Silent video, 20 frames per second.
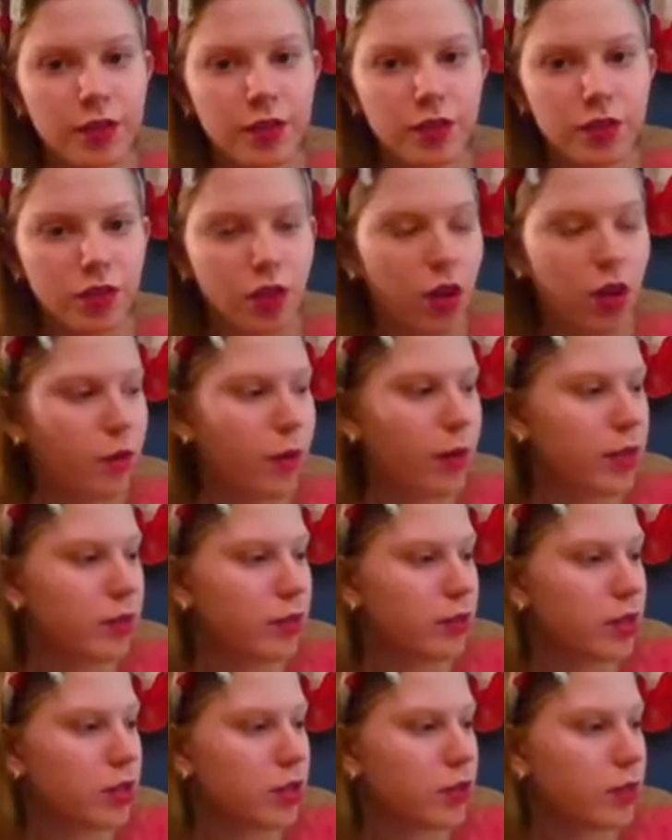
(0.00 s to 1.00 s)
So what
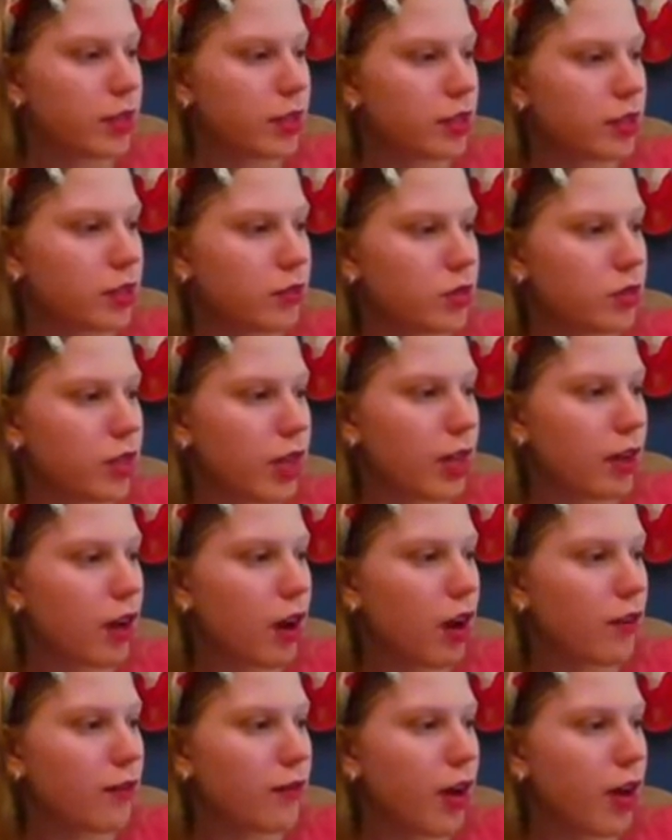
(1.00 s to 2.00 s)
you do is you check
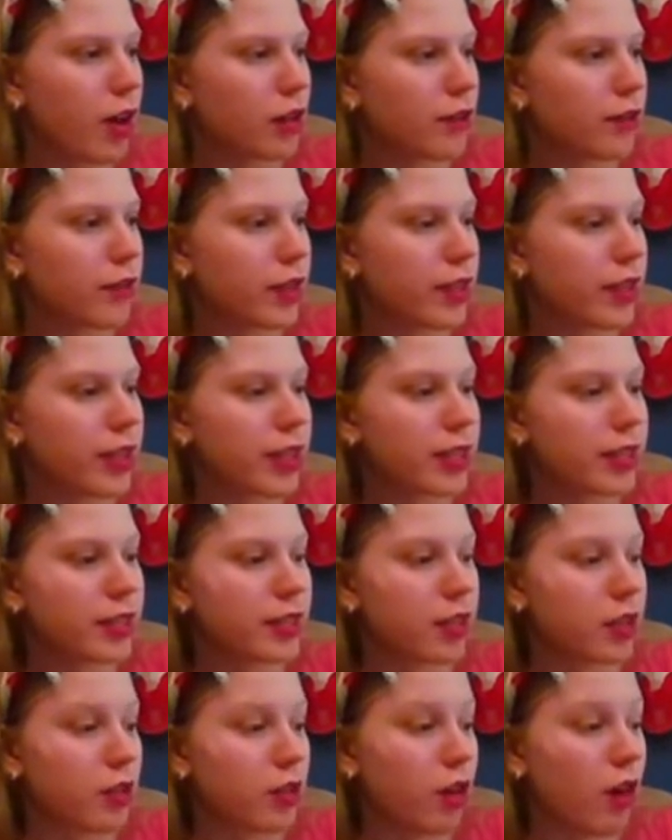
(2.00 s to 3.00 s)
off all of the
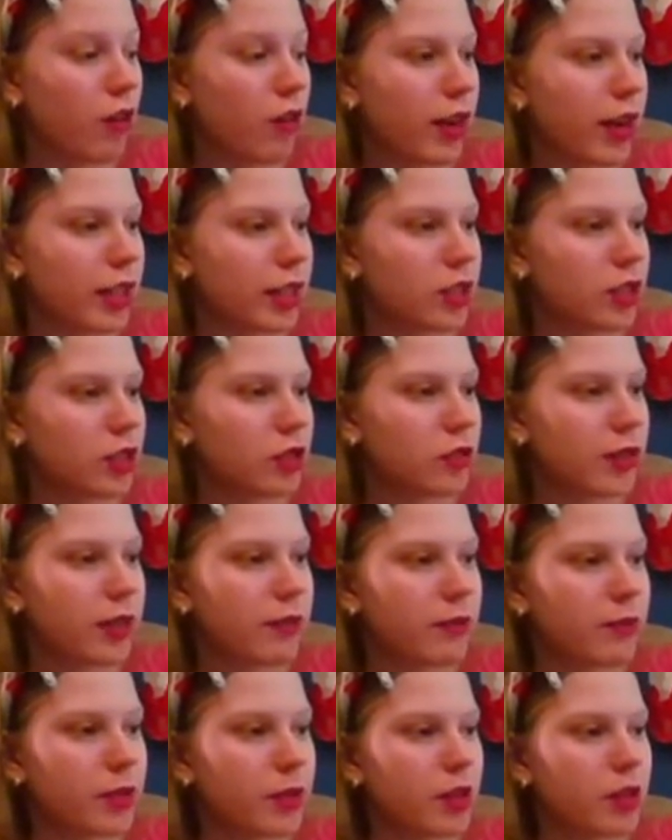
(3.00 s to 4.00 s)
things that you're already
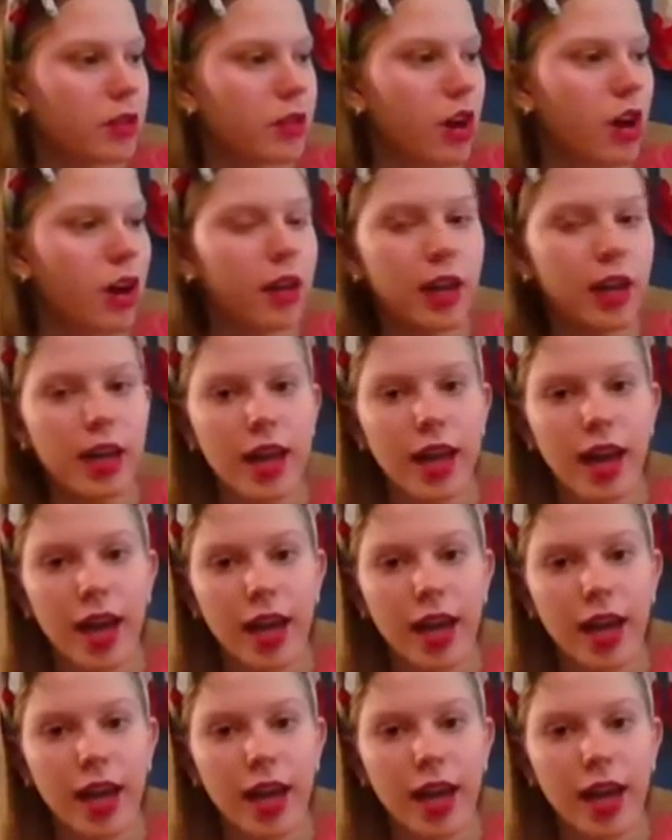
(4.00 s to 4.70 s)
doing for your dog,